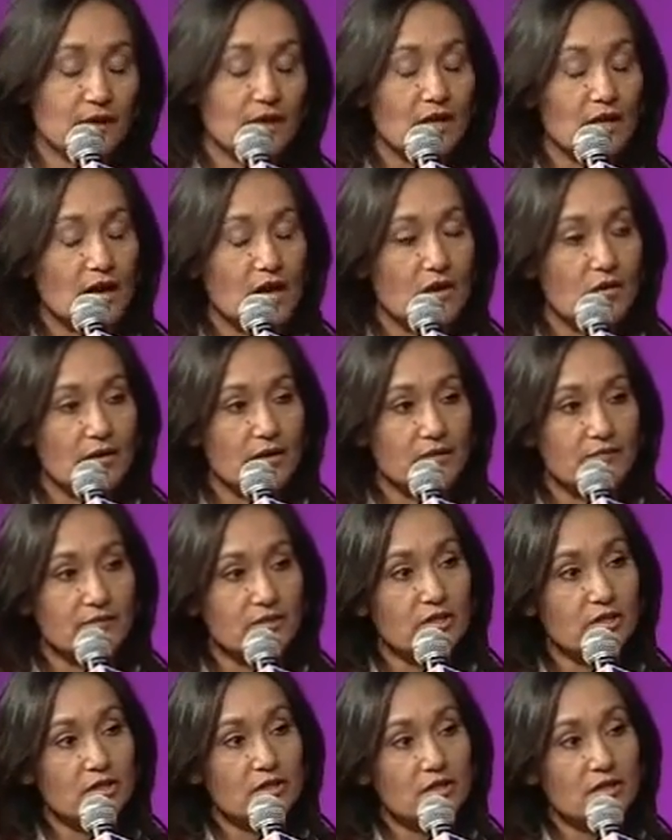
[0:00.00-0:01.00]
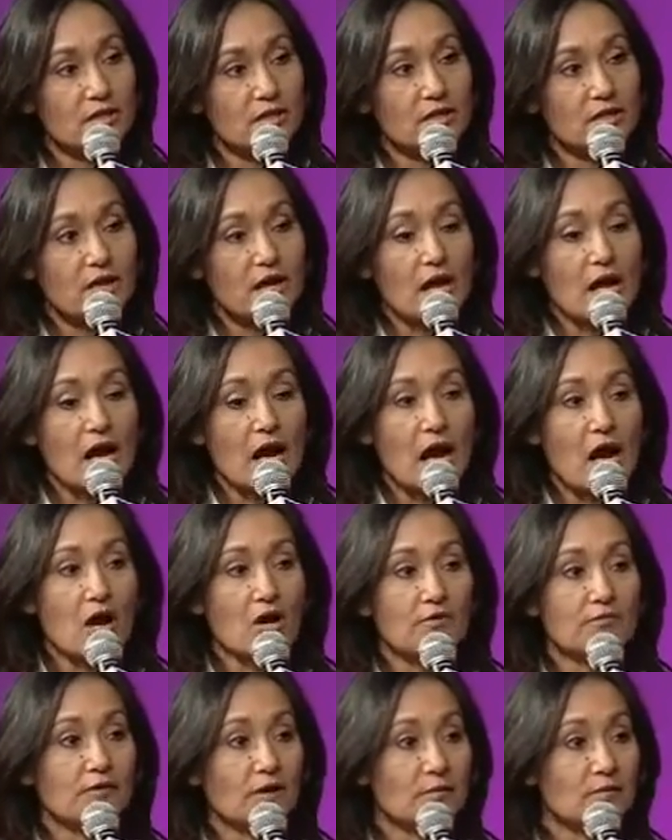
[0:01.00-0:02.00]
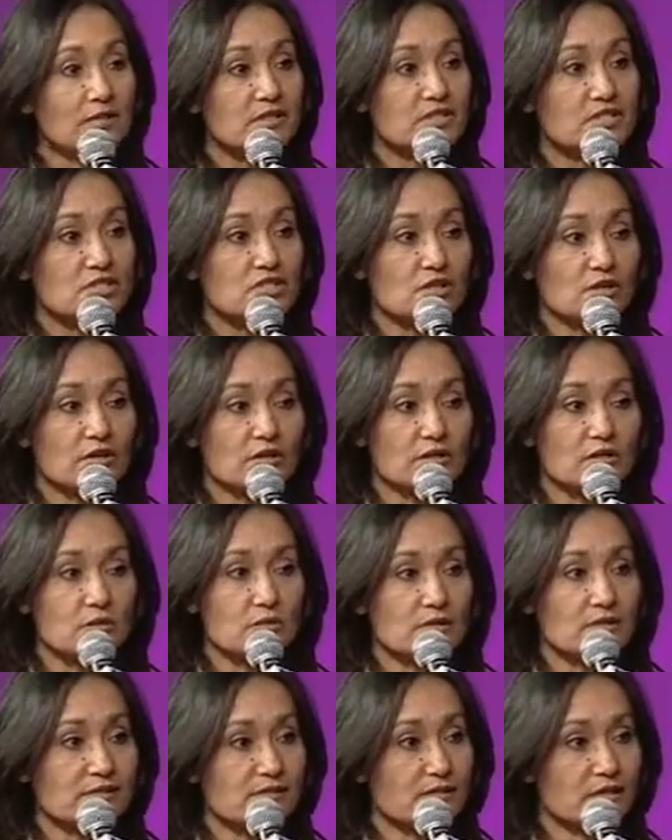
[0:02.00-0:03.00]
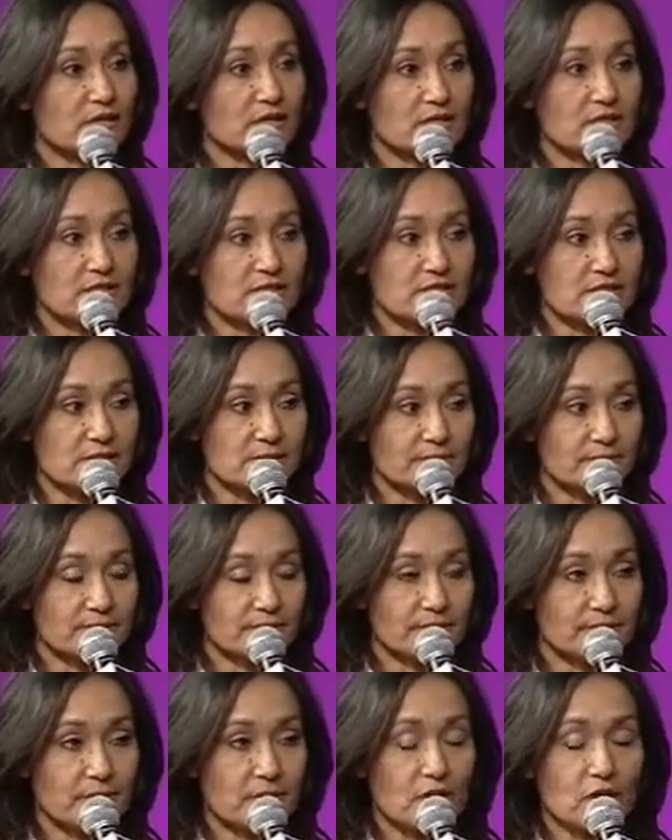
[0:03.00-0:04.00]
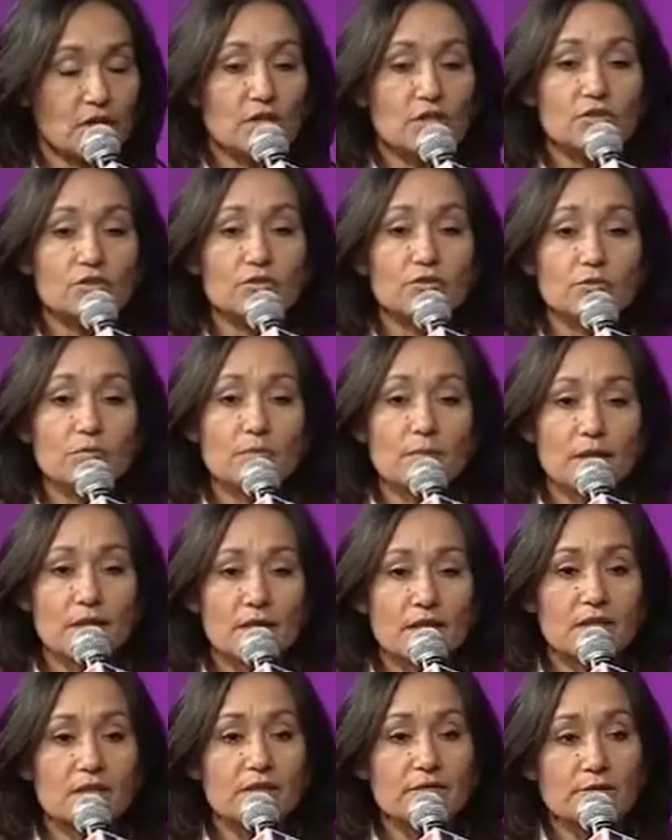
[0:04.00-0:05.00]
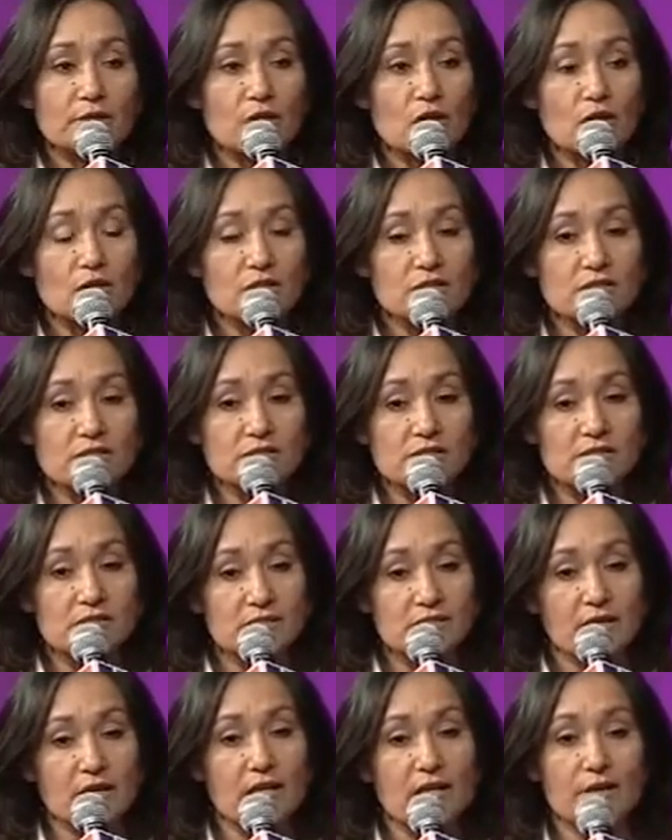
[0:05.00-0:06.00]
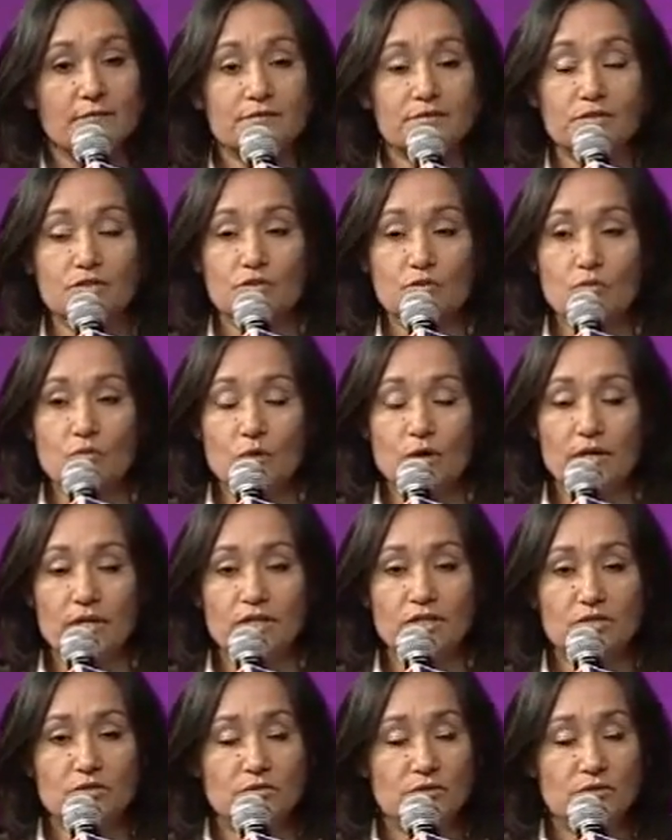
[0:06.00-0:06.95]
However, our family's journey was not easy. Through many difficulties, and after 22